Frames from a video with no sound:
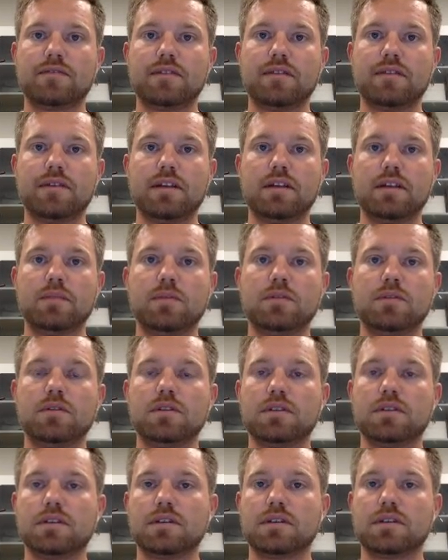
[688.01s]
available
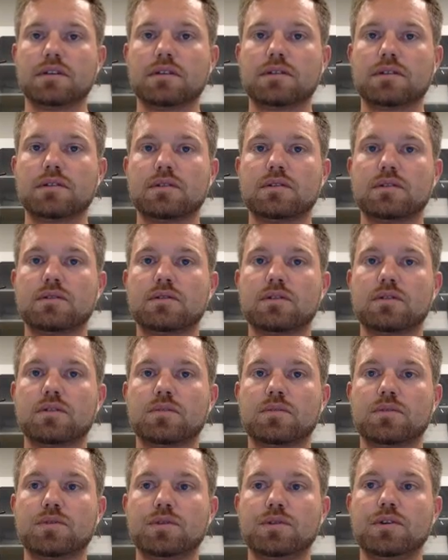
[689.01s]
on the
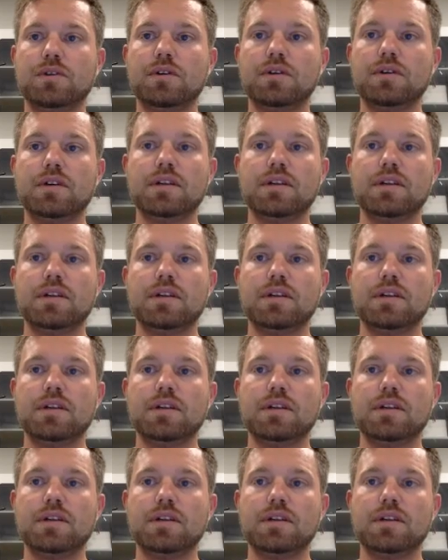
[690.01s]
computer